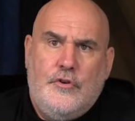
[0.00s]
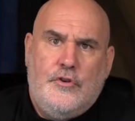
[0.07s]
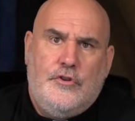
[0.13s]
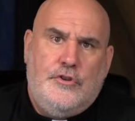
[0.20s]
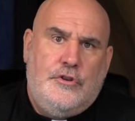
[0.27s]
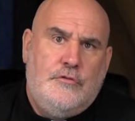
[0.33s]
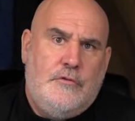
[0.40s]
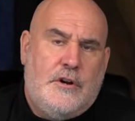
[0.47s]

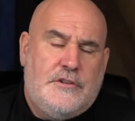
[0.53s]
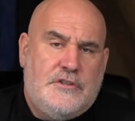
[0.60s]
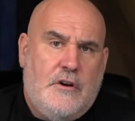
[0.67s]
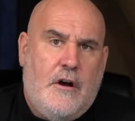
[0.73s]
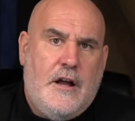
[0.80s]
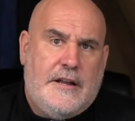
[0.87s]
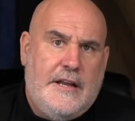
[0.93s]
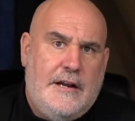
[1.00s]
You are
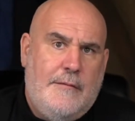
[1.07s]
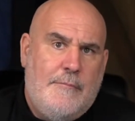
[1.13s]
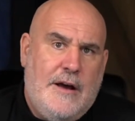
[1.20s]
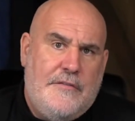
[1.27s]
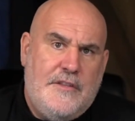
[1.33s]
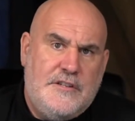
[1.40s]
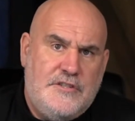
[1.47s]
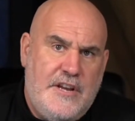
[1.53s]
talking
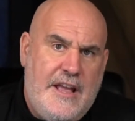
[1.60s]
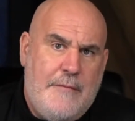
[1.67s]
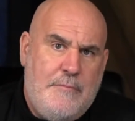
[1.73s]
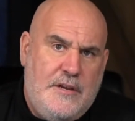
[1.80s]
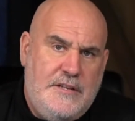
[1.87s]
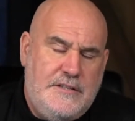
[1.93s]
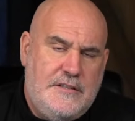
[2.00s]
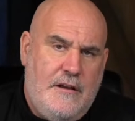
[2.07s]
about the
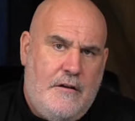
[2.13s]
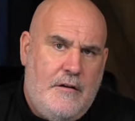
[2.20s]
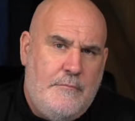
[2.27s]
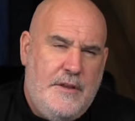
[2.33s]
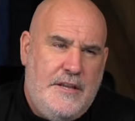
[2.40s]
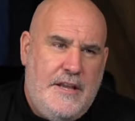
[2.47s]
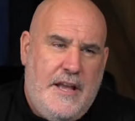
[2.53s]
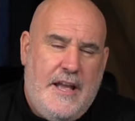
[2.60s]
Japanese
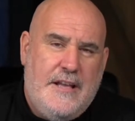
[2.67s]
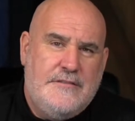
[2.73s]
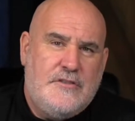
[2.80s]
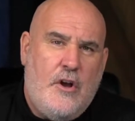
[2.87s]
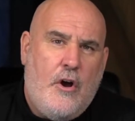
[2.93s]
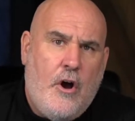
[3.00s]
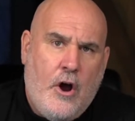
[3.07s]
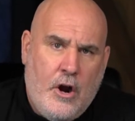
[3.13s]
army as
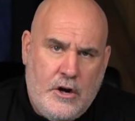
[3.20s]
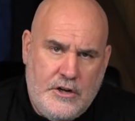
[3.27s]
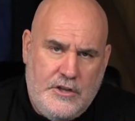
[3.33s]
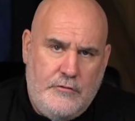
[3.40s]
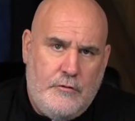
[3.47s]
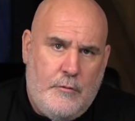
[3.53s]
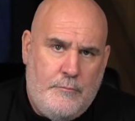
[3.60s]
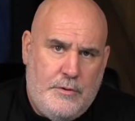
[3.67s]

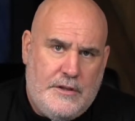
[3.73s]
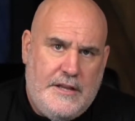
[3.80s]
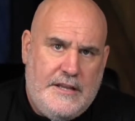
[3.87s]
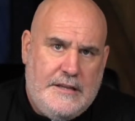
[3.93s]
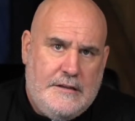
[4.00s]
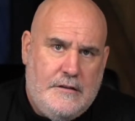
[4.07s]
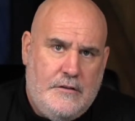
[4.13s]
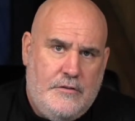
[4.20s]

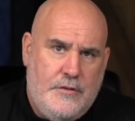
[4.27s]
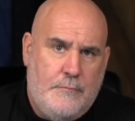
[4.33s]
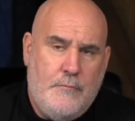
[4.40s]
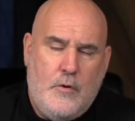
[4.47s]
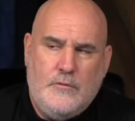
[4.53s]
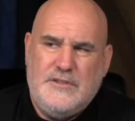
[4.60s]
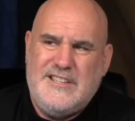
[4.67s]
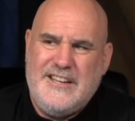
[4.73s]
arguably the
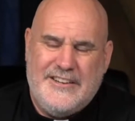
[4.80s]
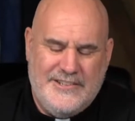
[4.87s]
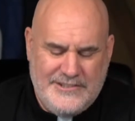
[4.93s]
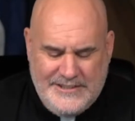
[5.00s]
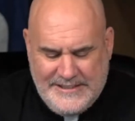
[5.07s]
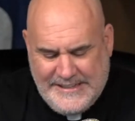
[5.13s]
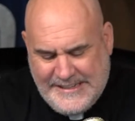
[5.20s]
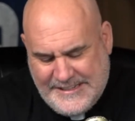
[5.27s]
most
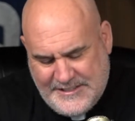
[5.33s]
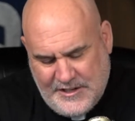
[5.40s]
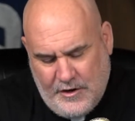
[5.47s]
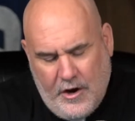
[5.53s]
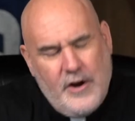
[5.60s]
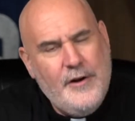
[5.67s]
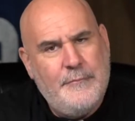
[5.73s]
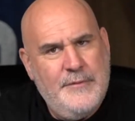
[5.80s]
elite
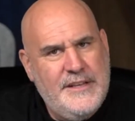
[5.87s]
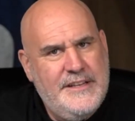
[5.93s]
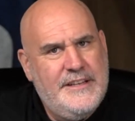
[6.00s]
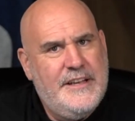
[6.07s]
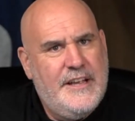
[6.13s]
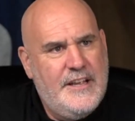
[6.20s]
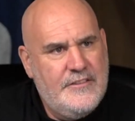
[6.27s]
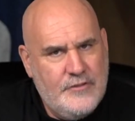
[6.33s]

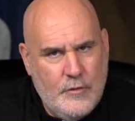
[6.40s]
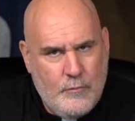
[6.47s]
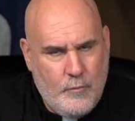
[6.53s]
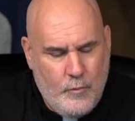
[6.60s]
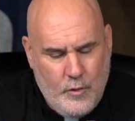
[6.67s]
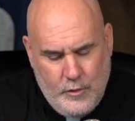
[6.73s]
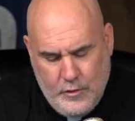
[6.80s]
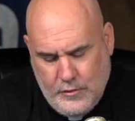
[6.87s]
army in the
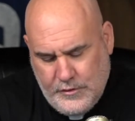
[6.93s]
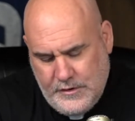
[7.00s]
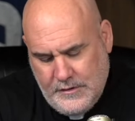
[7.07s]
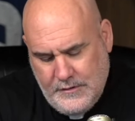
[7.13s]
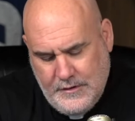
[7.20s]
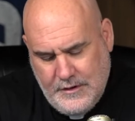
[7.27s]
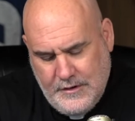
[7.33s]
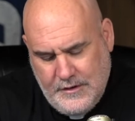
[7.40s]
world.
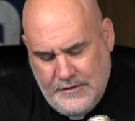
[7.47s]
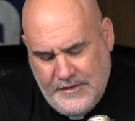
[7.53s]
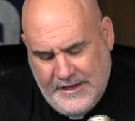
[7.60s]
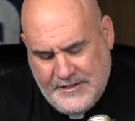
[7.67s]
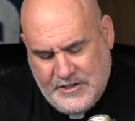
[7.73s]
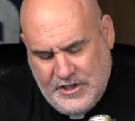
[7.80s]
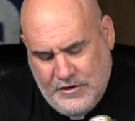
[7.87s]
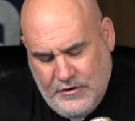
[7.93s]

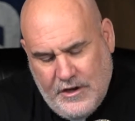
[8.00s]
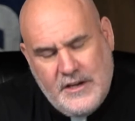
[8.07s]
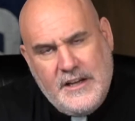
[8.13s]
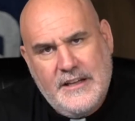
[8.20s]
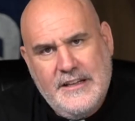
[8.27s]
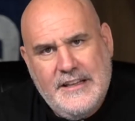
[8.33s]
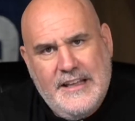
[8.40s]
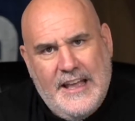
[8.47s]
They took
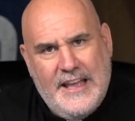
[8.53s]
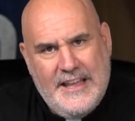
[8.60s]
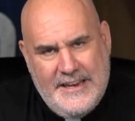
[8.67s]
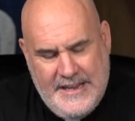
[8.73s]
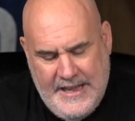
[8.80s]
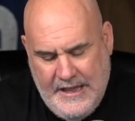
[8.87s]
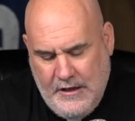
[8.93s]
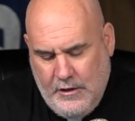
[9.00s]
and
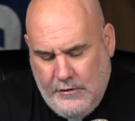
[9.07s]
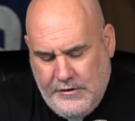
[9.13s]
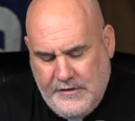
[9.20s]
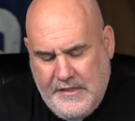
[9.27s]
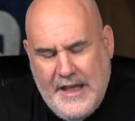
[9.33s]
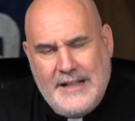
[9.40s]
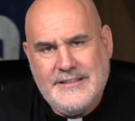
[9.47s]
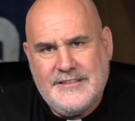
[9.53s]
held
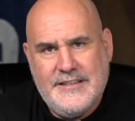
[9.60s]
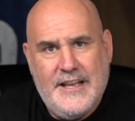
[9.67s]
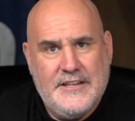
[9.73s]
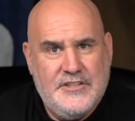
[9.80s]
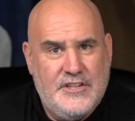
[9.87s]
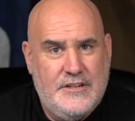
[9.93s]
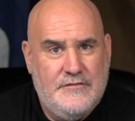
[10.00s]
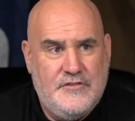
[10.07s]
that
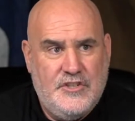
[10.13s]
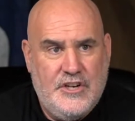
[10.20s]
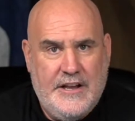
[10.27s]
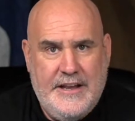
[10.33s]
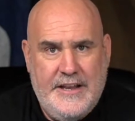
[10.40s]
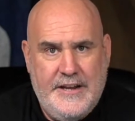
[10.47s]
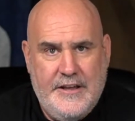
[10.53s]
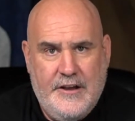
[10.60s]
section of
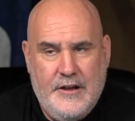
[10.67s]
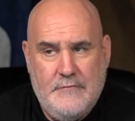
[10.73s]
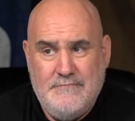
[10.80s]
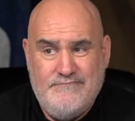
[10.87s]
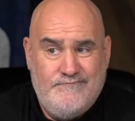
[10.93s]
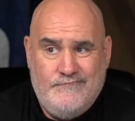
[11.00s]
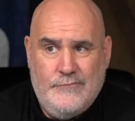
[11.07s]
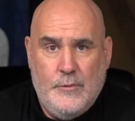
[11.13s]
China
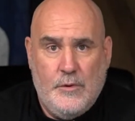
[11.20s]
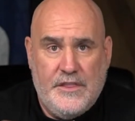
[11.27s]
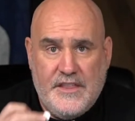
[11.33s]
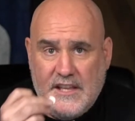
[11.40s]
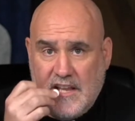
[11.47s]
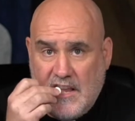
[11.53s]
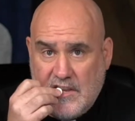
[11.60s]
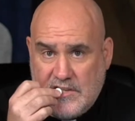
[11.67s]
with
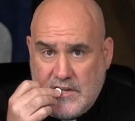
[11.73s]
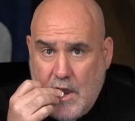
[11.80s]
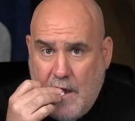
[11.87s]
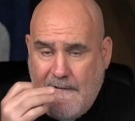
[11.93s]
ease.